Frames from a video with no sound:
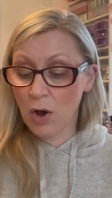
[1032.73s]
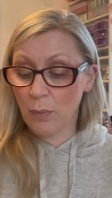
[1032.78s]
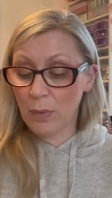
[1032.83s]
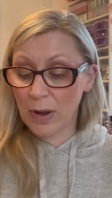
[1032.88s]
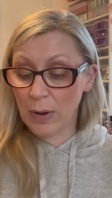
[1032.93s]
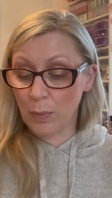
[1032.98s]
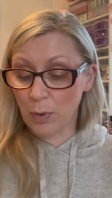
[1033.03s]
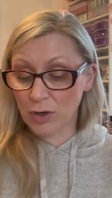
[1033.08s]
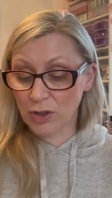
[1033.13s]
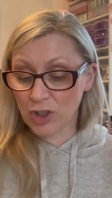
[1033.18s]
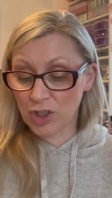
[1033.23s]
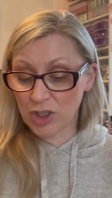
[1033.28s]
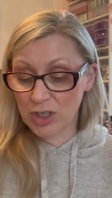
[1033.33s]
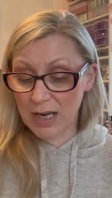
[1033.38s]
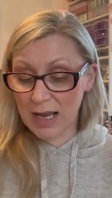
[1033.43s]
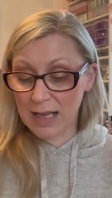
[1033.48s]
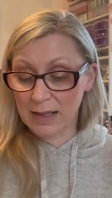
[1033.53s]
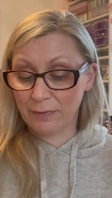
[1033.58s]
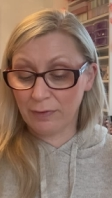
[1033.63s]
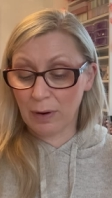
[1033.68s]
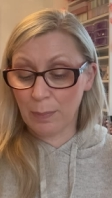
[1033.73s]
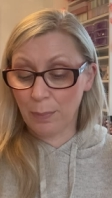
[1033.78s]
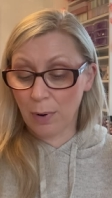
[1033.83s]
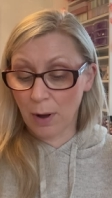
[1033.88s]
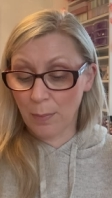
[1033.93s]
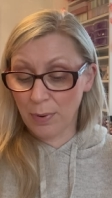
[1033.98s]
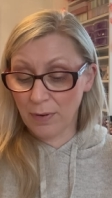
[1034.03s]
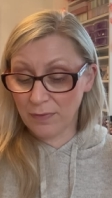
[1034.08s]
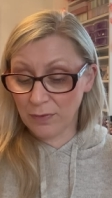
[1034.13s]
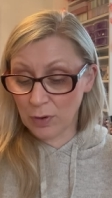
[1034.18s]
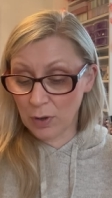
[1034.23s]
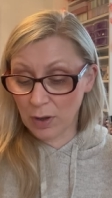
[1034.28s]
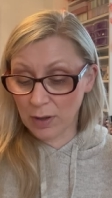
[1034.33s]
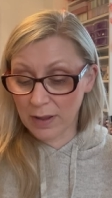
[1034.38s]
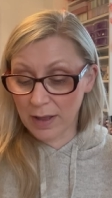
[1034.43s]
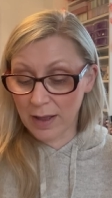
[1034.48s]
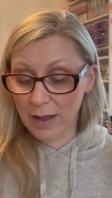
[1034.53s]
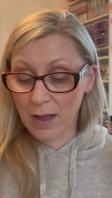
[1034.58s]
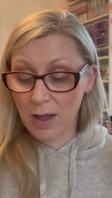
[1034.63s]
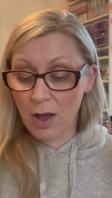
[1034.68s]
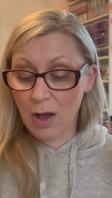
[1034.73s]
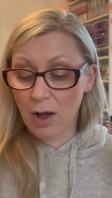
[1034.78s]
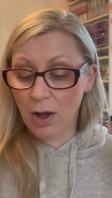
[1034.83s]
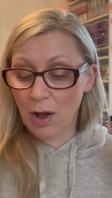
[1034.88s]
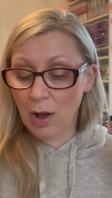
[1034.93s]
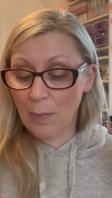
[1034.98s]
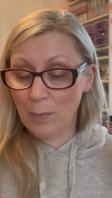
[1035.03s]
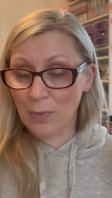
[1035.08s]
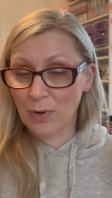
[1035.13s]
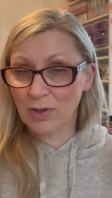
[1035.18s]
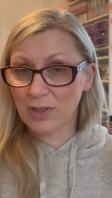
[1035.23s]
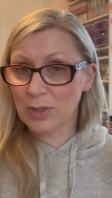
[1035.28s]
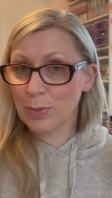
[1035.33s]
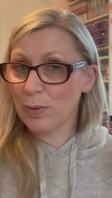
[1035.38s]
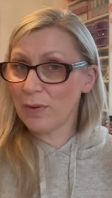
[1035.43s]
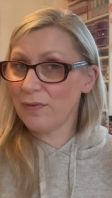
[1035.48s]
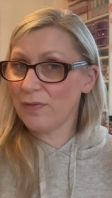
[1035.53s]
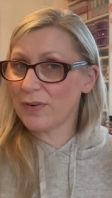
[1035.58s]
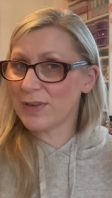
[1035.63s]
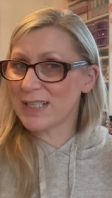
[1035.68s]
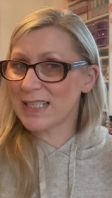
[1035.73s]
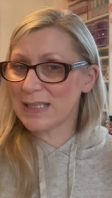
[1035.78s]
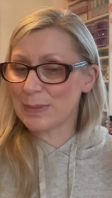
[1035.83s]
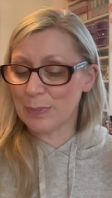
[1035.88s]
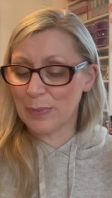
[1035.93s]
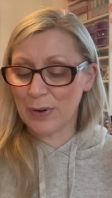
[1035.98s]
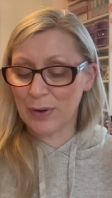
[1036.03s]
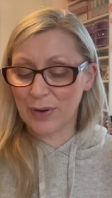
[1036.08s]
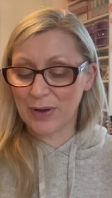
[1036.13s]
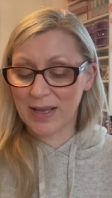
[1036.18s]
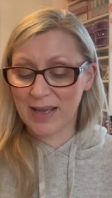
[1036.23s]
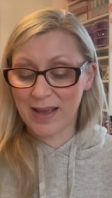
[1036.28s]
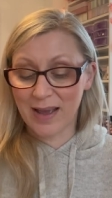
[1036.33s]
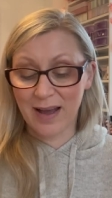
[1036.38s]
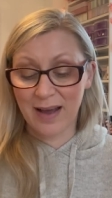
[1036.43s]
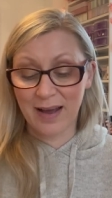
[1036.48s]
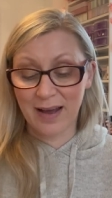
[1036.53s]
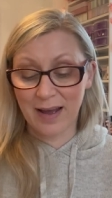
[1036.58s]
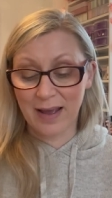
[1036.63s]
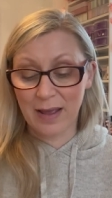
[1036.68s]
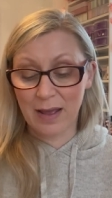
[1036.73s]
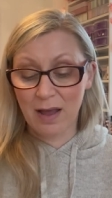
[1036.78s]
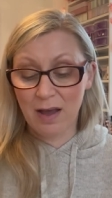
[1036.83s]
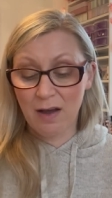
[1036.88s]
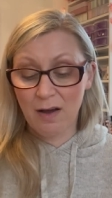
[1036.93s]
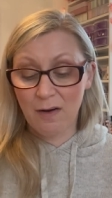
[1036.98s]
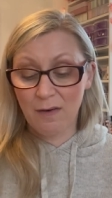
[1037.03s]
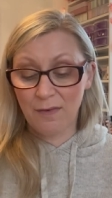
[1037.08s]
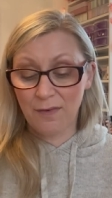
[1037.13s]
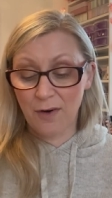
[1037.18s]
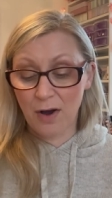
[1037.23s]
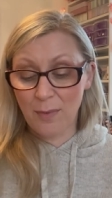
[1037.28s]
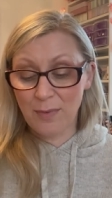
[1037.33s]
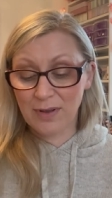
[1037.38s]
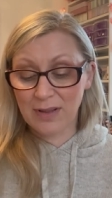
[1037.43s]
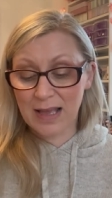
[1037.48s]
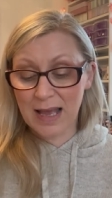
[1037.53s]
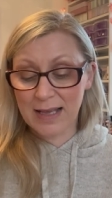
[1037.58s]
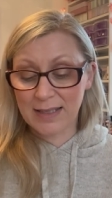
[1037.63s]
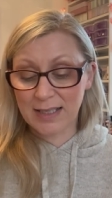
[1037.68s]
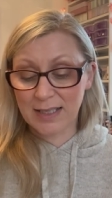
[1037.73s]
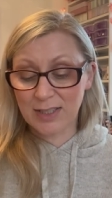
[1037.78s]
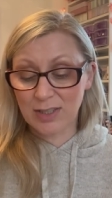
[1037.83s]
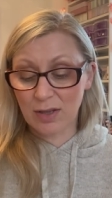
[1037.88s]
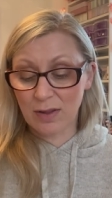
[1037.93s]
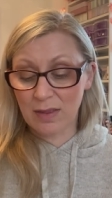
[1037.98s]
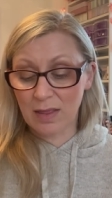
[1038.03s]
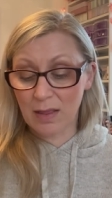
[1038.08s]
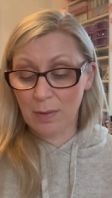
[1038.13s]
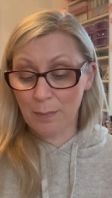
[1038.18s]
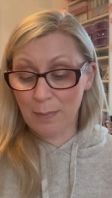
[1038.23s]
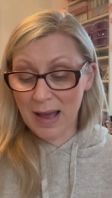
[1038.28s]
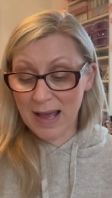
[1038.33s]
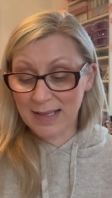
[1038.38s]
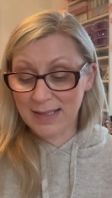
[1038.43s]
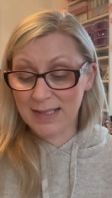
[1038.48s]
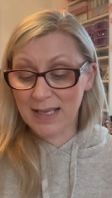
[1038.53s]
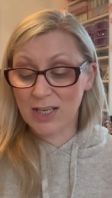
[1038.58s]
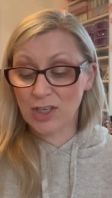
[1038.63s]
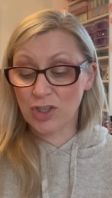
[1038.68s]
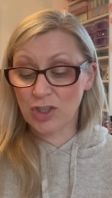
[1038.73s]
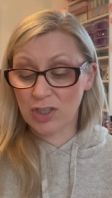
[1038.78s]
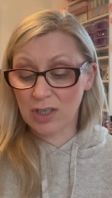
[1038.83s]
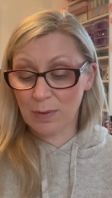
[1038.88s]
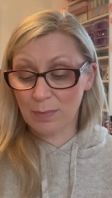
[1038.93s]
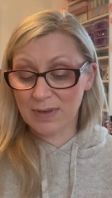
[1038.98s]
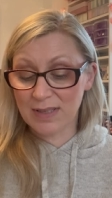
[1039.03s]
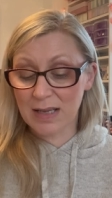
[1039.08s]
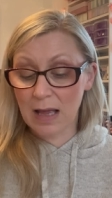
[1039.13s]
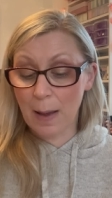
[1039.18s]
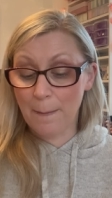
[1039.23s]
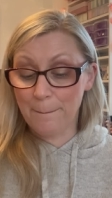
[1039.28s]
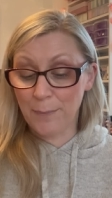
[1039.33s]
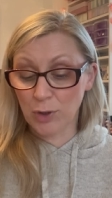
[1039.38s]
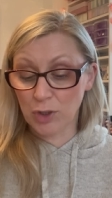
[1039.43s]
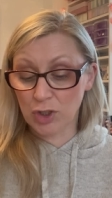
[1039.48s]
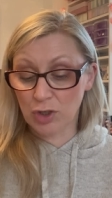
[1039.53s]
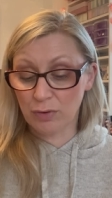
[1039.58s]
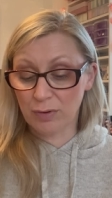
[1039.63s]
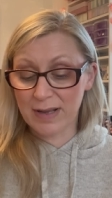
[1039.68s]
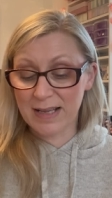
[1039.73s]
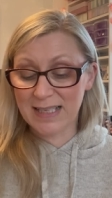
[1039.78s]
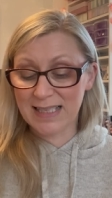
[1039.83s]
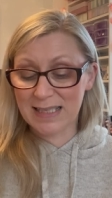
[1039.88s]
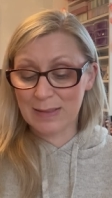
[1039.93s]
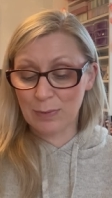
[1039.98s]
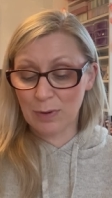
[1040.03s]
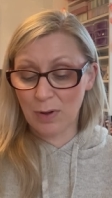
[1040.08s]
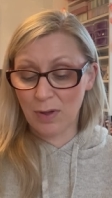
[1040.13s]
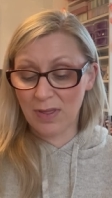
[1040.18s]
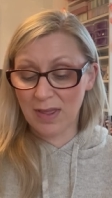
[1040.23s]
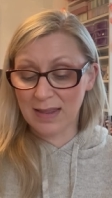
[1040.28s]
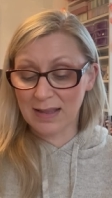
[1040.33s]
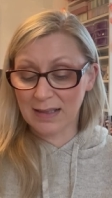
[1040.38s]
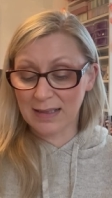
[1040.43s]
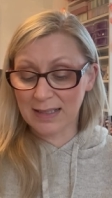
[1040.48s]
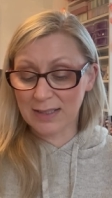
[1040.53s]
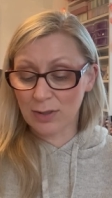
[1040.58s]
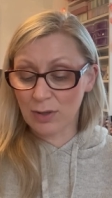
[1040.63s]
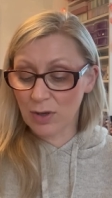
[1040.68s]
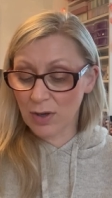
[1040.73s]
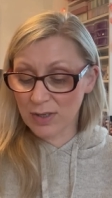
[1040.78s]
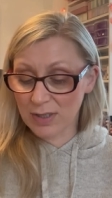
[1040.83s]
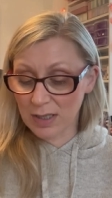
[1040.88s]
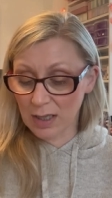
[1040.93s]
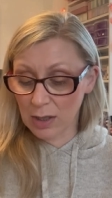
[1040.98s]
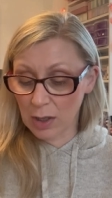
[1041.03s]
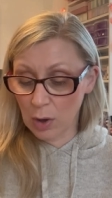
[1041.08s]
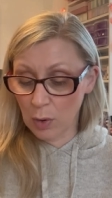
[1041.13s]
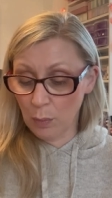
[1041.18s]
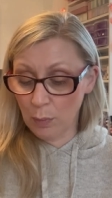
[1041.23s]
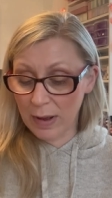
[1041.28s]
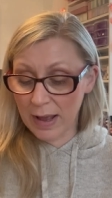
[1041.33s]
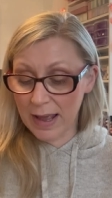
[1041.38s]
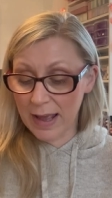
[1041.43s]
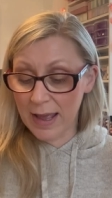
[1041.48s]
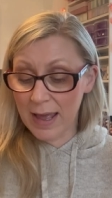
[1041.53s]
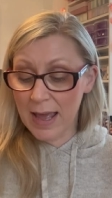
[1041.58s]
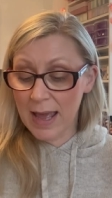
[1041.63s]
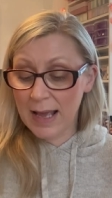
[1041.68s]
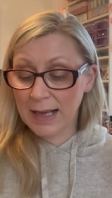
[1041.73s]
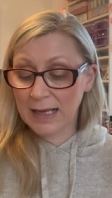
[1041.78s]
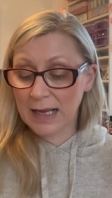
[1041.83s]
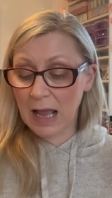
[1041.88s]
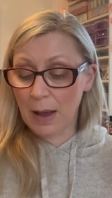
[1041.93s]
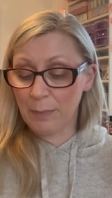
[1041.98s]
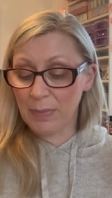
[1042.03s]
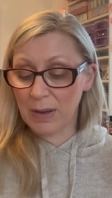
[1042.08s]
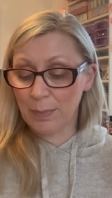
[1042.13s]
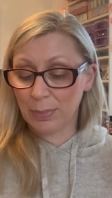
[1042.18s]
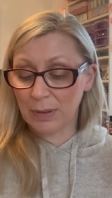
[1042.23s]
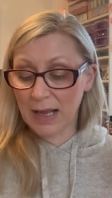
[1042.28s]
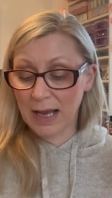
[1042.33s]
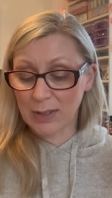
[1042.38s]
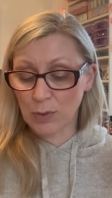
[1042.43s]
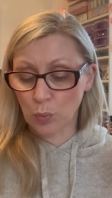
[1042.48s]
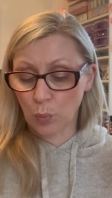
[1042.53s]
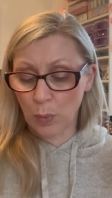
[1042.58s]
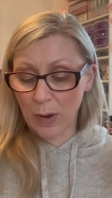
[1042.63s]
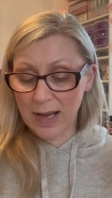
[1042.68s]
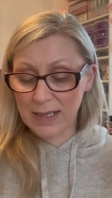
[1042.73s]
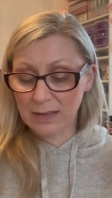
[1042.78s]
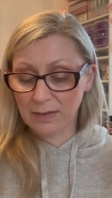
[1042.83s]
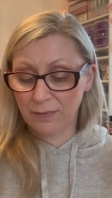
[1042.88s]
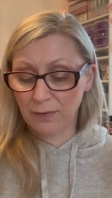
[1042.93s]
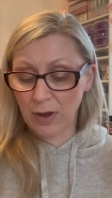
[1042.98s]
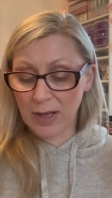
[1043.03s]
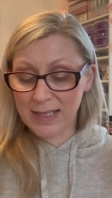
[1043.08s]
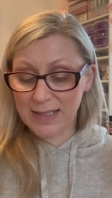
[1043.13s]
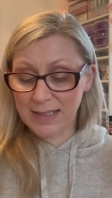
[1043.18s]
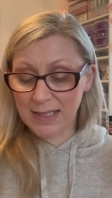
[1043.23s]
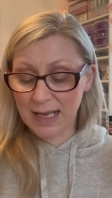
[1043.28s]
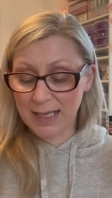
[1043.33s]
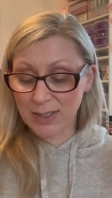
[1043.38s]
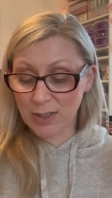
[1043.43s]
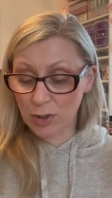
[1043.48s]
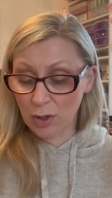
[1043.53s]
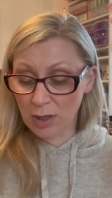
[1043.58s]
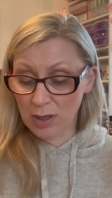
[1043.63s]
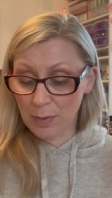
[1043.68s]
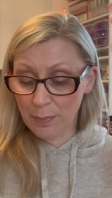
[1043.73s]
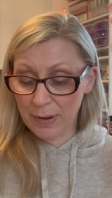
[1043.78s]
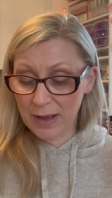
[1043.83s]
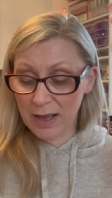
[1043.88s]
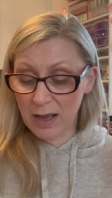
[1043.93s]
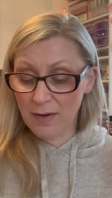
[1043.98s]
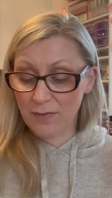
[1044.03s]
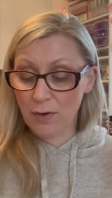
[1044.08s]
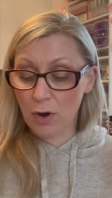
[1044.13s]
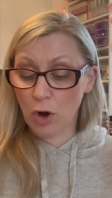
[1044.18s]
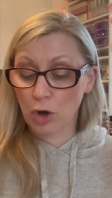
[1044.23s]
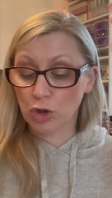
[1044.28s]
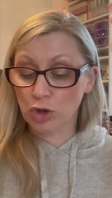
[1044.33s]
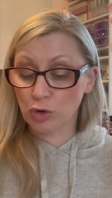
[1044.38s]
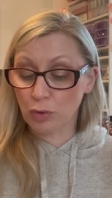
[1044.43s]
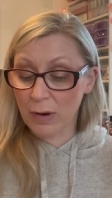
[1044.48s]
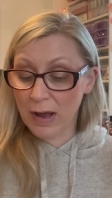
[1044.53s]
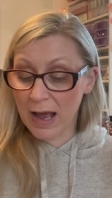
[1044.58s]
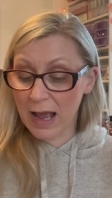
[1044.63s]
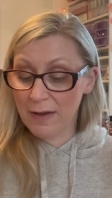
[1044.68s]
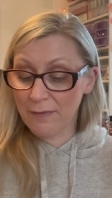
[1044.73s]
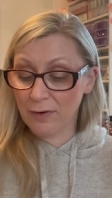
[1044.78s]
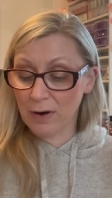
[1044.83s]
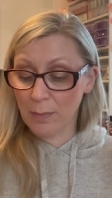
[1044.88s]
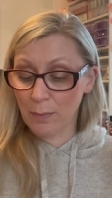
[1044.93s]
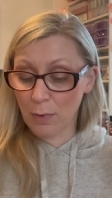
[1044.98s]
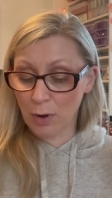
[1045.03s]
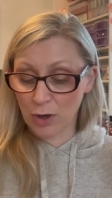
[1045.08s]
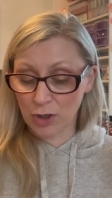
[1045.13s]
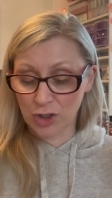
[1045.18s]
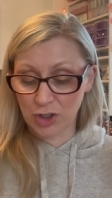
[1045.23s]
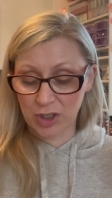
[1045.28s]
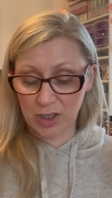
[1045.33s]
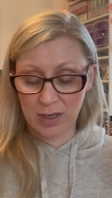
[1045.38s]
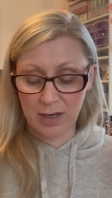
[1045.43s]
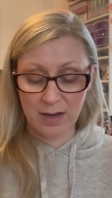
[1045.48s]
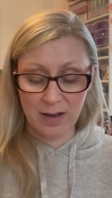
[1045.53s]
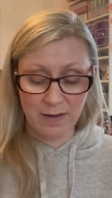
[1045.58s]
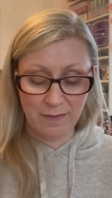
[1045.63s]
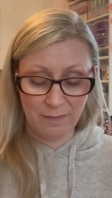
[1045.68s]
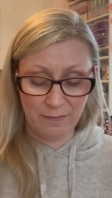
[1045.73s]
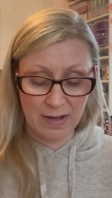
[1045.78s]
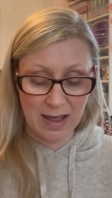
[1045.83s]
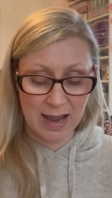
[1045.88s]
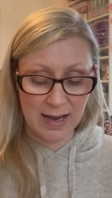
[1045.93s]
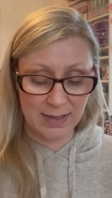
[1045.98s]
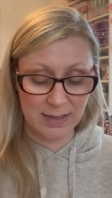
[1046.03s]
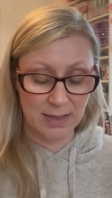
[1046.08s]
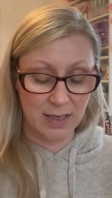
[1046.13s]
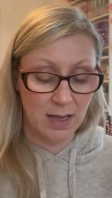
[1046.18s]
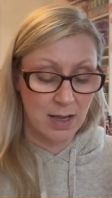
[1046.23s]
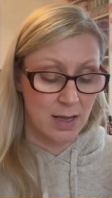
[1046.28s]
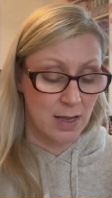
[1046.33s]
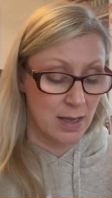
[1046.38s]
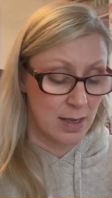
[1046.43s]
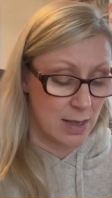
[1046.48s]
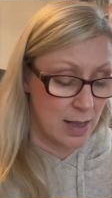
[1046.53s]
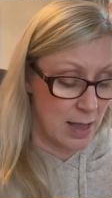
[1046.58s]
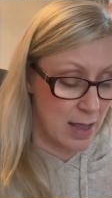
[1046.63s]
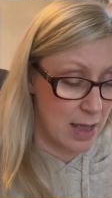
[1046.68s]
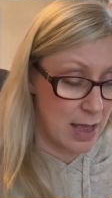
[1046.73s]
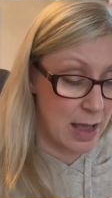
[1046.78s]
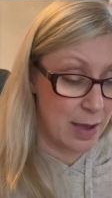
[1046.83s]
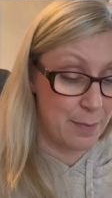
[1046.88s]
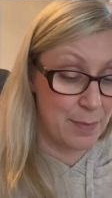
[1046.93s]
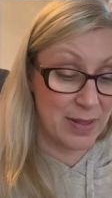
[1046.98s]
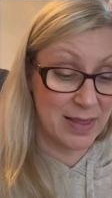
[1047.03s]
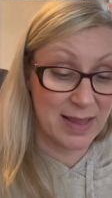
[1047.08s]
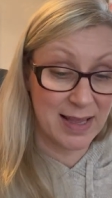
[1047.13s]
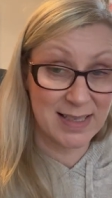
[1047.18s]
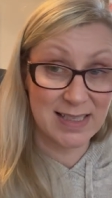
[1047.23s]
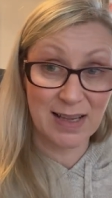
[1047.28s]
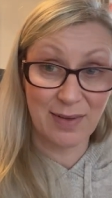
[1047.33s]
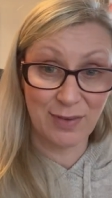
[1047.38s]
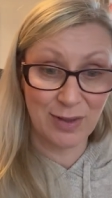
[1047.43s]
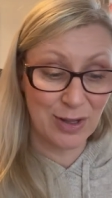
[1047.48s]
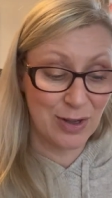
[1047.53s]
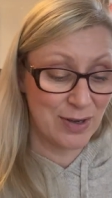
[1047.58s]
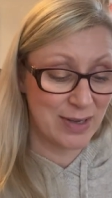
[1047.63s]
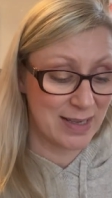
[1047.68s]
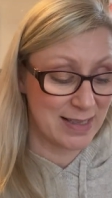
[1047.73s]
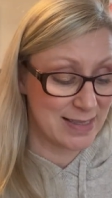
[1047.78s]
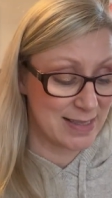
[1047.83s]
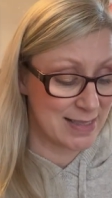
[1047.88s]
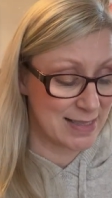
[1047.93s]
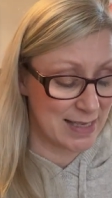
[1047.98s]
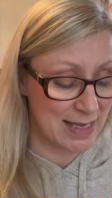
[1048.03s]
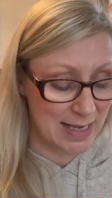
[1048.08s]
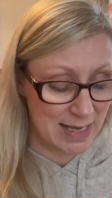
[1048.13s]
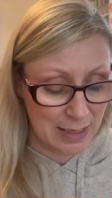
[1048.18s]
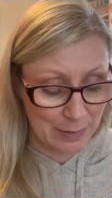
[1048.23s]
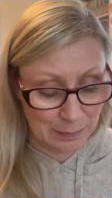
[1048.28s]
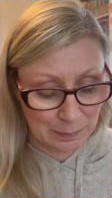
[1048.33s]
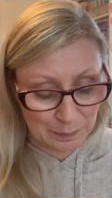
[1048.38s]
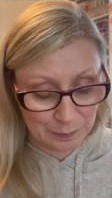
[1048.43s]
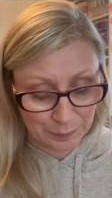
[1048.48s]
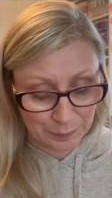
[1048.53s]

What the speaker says: Wear one shade for a pop of colour or multiple for a smoky eye. Formulated so that the mattes and shimmers are buttery smooth and the little goes a long way. Can be applied wet for intense colour payoff or dry for a more sheer effect. Let's have a look and see.